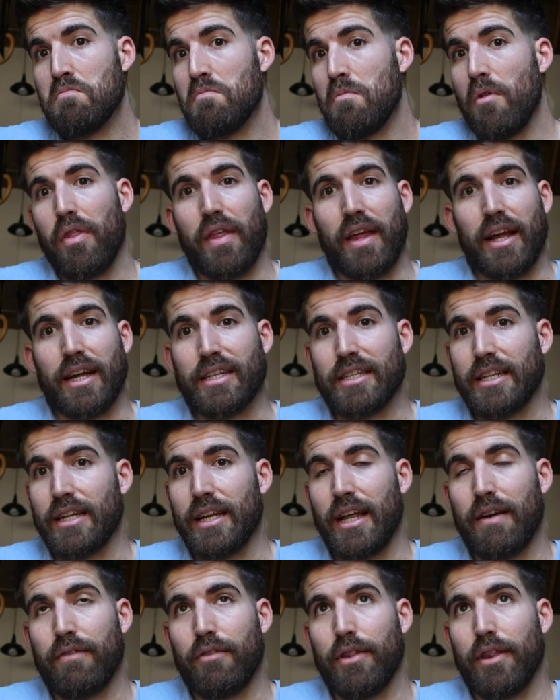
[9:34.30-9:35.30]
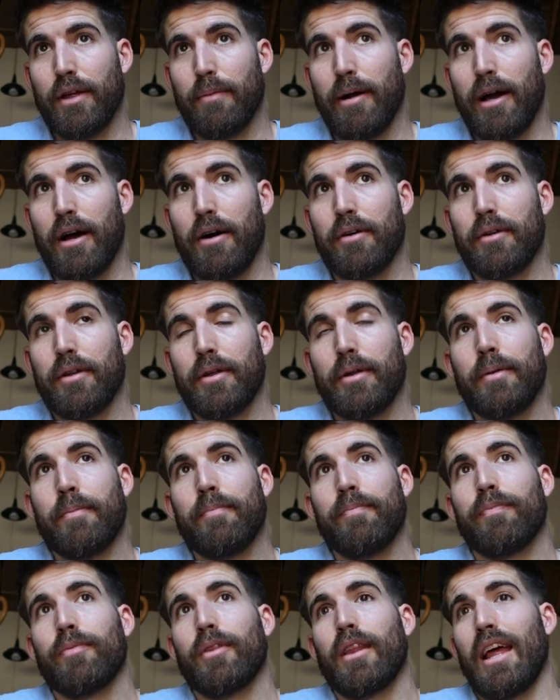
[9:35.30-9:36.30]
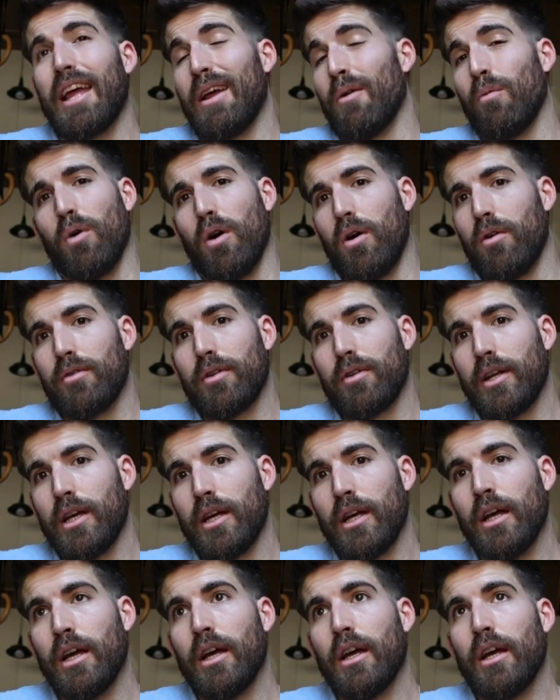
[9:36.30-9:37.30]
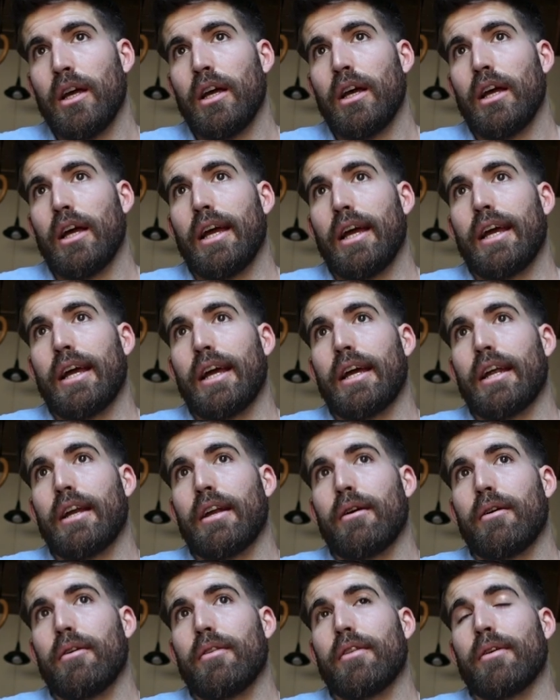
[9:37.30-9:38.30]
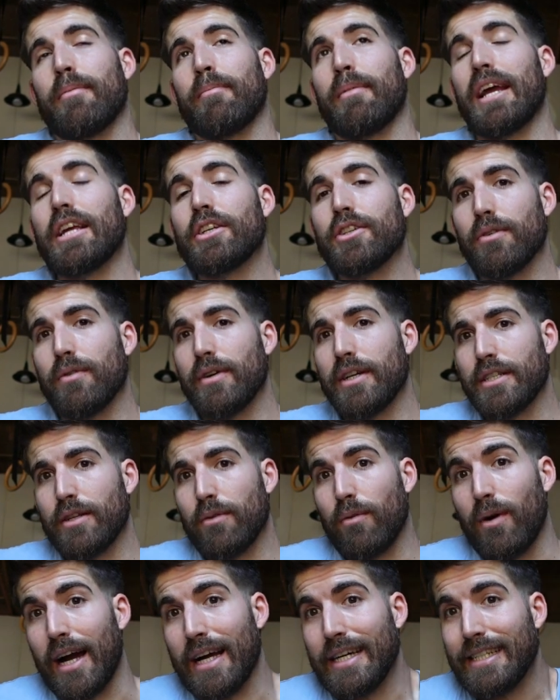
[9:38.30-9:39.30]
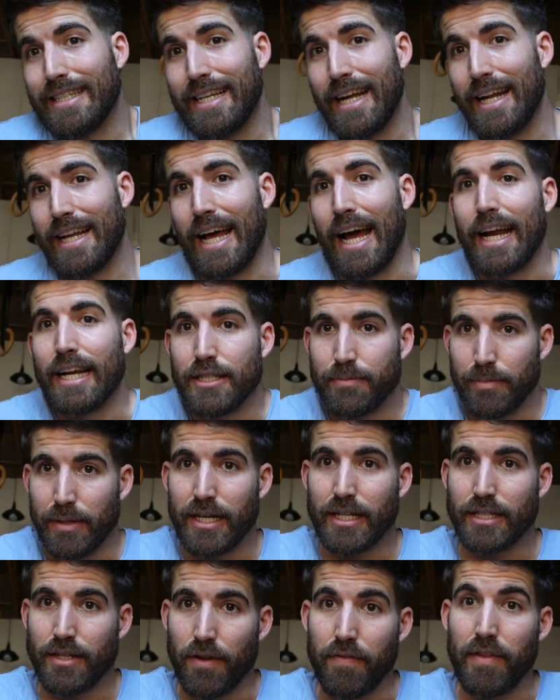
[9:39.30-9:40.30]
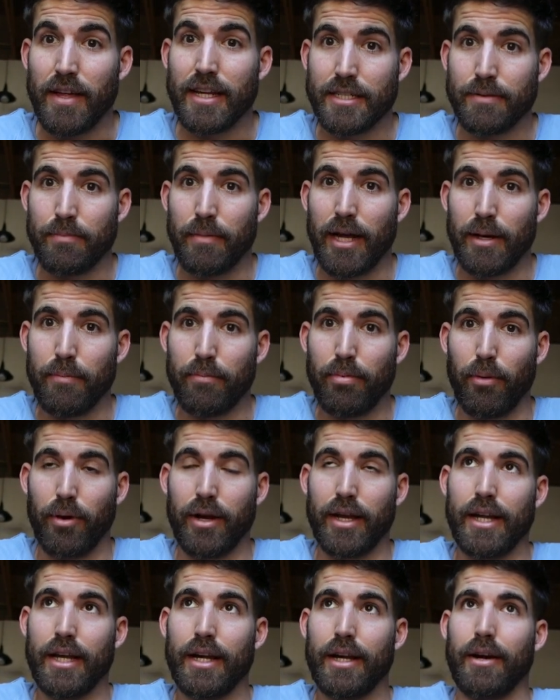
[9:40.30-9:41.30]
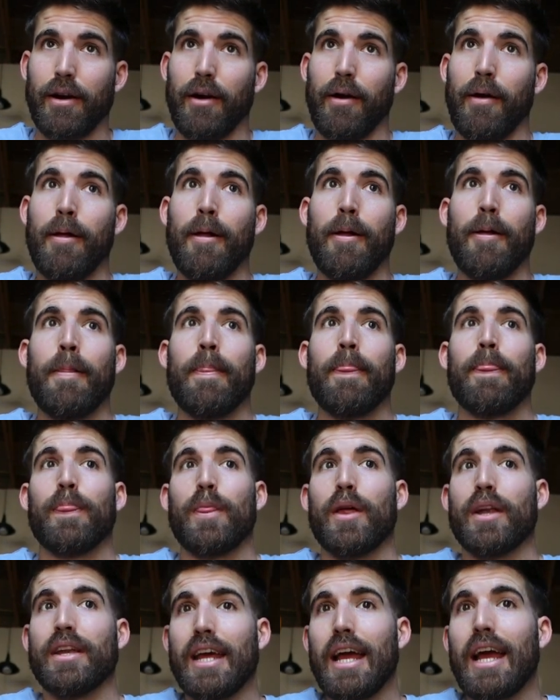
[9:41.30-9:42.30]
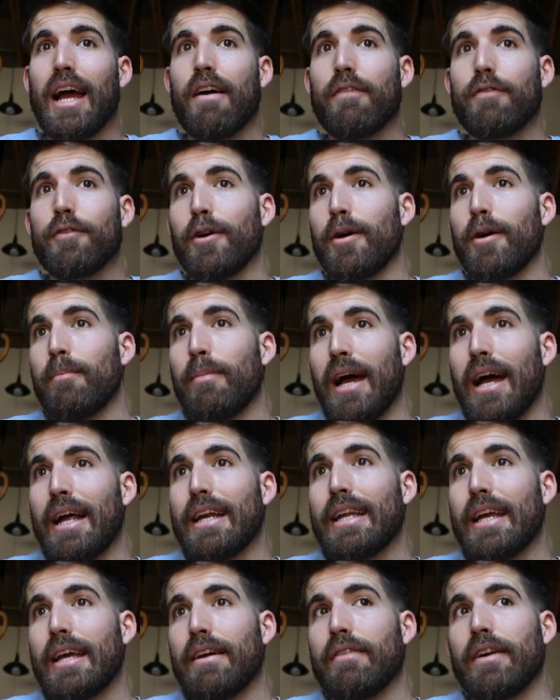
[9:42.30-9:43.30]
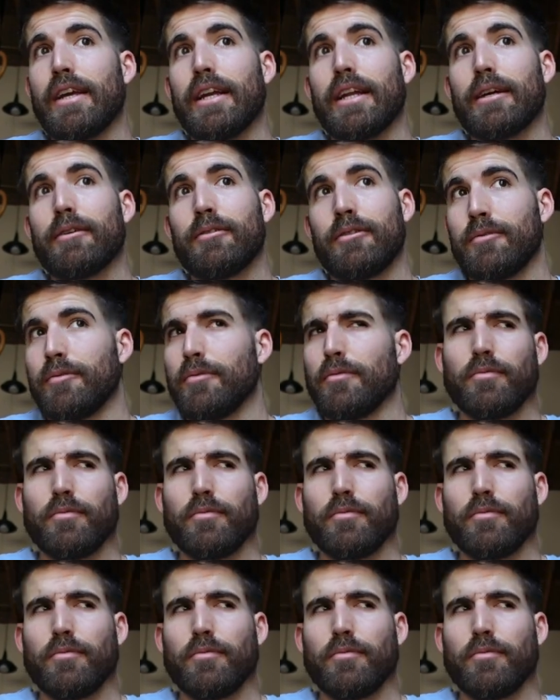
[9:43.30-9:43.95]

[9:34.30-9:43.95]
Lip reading: things and level them out. It won't. And the major reason why I say that is because of this main point here. The day after a bad day of eating,